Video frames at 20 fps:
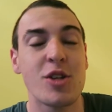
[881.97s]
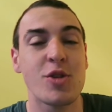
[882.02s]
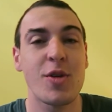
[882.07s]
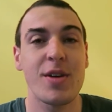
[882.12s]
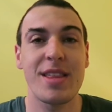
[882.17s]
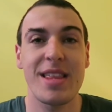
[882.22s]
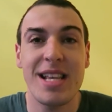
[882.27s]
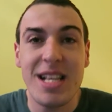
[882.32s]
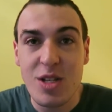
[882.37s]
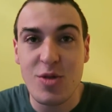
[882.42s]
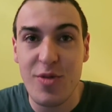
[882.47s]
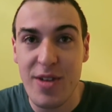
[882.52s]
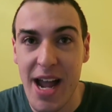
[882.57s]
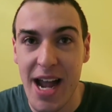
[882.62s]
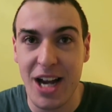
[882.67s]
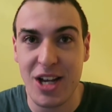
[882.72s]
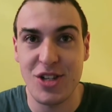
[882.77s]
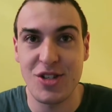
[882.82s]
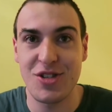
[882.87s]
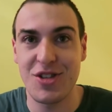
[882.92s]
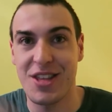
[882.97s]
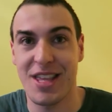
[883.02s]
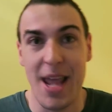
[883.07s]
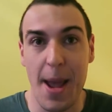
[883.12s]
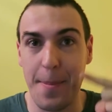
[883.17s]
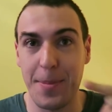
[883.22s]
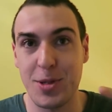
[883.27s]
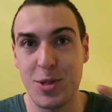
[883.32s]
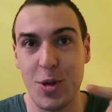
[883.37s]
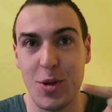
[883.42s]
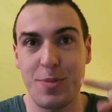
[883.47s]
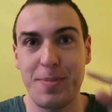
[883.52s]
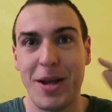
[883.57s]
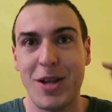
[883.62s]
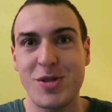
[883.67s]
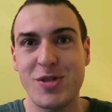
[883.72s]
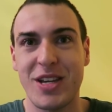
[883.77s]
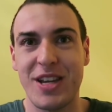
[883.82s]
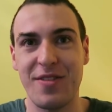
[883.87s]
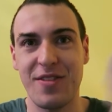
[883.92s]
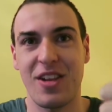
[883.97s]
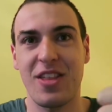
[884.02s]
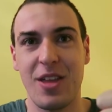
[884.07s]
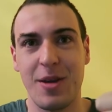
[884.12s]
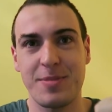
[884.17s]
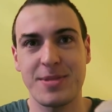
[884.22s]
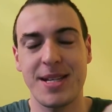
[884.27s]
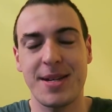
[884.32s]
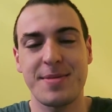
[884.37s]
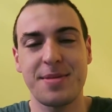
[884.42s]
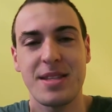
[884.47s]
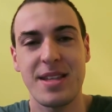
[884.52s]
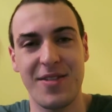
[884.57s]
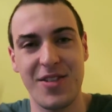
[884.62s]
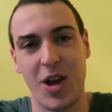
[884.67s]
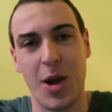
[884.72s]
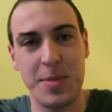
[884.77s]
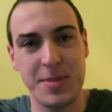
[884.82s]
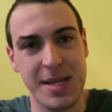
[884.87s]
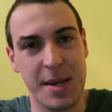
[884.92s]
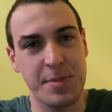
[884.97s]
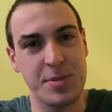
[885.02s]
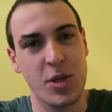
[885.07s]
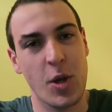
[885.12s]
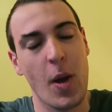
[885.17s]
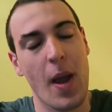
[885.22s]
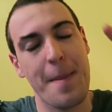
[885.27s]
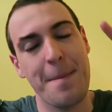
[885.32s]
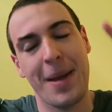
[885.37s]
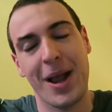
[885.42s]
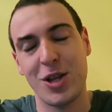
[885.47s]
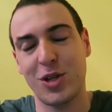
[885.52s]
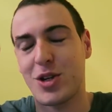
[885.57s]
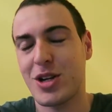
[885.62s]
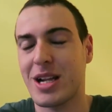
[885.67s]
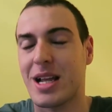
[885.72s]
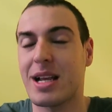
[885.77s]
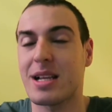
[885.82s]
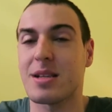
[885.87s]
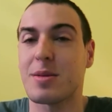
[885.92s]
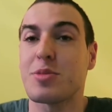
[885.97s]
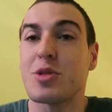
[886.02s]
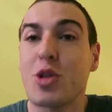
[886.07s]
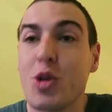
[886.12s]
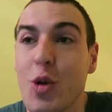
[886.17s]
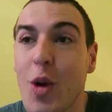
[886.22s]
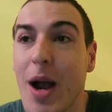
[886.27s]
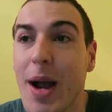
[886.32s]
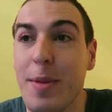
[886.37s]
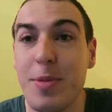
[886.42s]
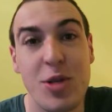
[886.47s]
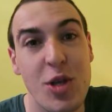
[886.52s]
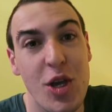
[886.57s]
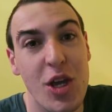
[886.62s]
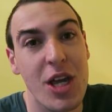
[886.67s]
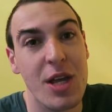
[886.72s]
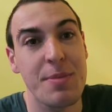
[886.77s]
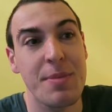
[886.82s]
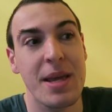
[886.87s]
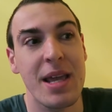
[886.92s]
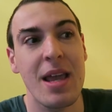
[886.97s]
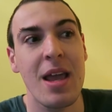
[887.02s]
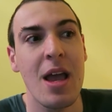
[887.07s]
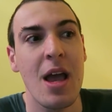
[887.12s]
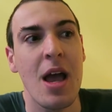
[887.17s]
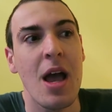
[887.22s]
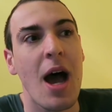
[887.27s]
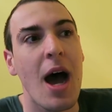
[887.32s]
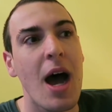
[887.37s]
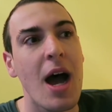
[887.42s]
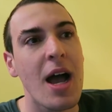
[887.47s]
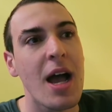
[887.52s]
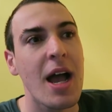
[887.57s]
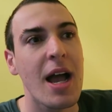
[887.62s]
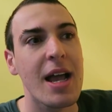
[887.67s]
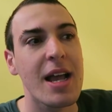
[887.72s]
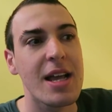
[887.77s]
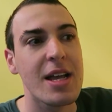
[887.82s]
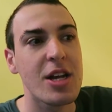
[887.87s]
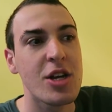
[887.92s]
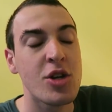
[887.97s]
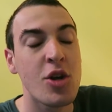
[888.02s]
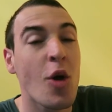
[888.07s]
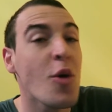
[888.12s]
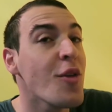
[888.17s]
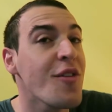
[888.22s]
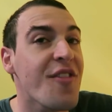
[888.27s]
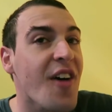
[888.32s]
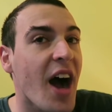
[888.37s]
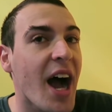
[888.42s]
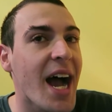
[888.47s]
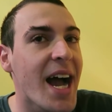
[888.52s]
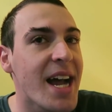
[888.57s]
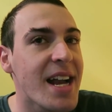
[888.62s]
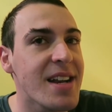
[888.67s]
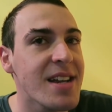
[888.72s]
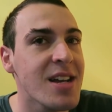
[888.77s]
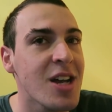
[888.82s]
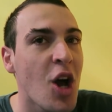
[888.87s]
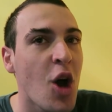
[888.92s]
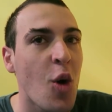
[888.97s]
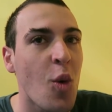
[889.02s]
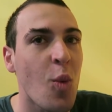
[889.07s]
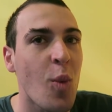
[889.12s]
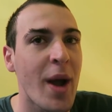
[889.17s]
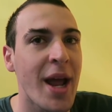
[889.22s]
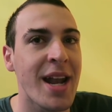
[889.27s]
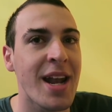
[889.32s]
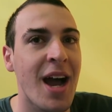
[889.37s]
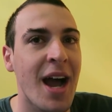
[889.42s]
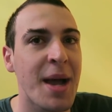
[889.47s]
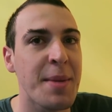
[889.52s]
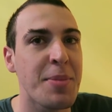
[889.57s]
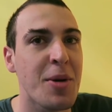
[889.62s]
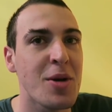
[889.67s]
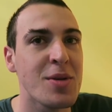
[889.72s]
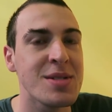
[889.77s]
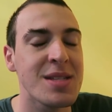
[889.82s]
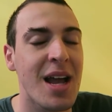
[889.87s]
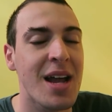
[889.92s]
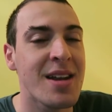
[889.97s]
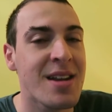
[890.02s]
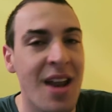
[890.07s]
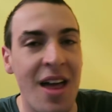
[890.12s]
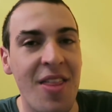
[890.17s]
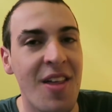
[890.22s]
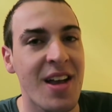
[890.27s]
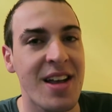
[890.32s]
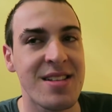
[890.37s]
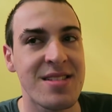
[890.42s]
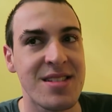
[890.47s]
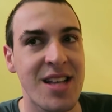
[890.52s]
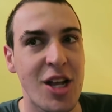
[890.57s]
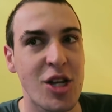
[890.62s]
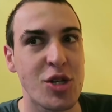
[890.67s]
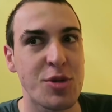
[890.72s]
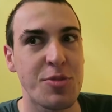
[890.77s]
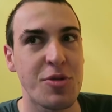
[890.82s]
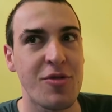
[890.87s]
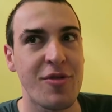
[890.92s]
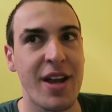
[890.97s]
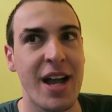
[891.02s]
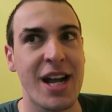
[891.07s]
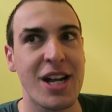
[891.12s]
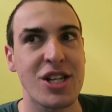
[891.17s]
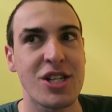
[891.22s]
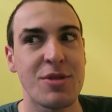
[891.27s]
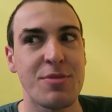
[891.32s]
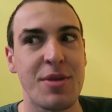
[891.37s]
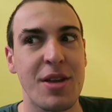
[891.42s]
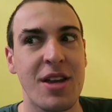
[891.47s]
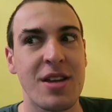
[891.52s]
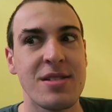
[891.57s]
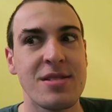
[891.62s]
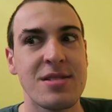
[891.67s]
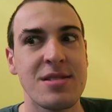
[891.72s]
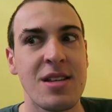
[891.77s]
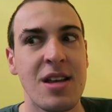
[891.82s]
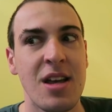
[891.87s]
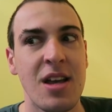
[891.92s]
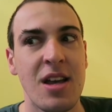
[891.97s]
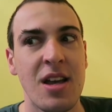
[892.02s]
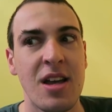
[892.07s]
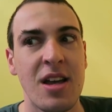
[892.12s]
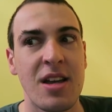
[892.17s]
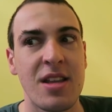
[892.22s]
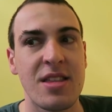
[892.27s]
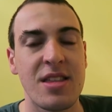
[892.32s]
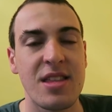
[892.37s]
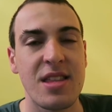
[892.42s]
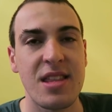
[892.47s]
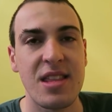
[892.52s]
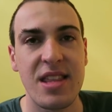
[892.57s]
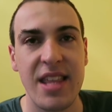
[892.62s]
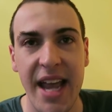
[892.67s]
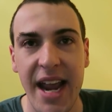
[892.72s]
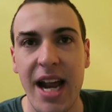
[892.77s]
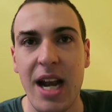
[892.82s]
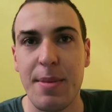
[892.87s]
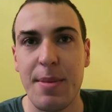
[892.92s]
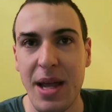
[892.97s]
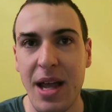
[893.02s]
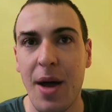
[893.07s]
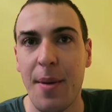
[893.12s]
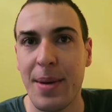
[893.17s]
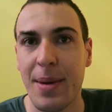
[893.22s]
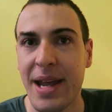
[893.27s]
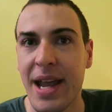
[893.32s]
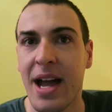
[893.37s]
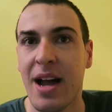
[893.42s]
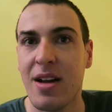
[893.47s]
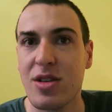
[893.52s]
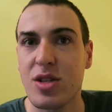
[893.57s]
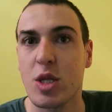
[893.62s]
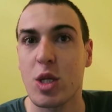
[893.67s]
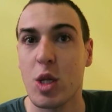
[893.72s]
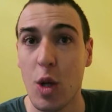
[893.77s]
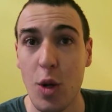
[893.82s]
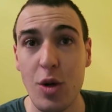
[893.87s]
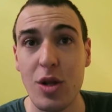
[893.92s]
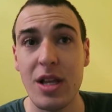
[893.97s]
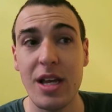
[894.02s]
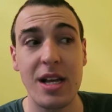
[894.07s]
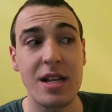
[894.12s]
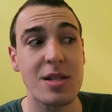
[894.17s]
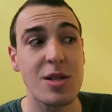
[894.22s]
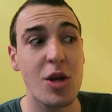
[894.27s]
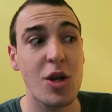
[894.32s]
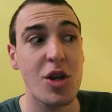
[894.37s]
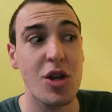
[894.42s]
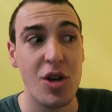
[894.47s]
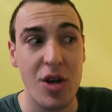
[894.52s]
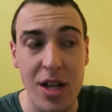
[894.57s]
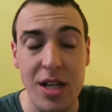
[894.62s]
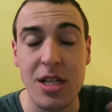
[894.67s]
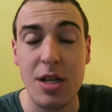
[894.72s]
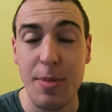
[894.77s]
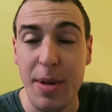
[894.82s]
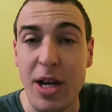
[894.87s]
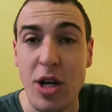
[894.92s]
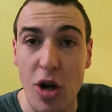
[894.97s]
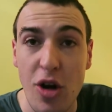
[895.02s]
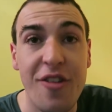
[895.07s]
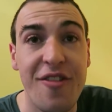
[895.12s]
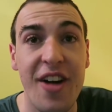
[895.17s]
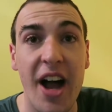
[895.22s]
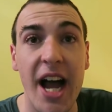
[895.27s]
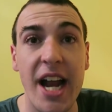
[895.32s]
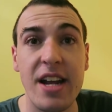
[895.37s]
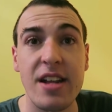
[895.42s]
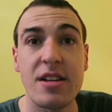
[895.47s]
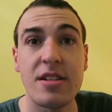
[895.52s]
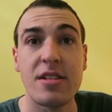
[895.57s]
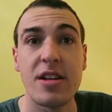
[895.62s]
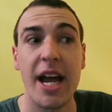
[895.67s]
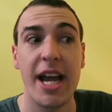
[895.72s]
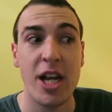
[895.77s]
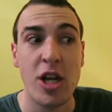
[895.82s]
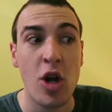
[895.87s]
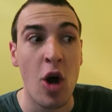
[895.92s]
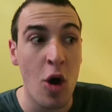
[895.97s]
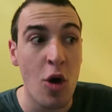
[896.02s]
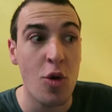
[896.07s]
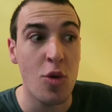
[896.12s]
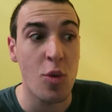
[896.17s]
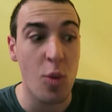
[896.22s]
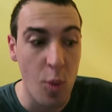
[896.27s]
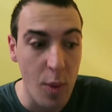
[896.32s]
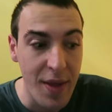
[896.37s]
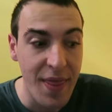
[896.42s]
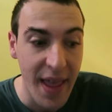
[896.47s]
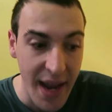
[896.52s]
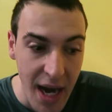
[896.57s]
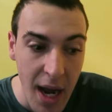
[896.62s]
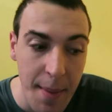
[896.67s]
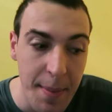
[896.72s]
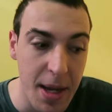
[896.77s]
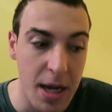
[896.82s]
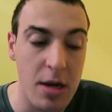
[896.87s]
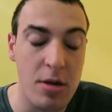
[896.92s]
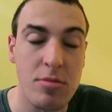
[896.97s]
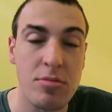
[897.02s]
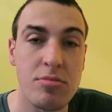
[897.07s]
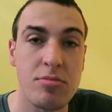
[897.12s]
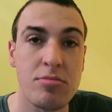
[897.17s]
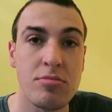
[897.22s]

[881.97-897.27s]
enjoy this reaction to the episode, make sure you give it a thumbs up, leave a comment down below, and make sure to click subscribe so you can be notified when I post another Insatiable reaction, because they're going to be coming out slowly, so you need to be notified and know when they're coming.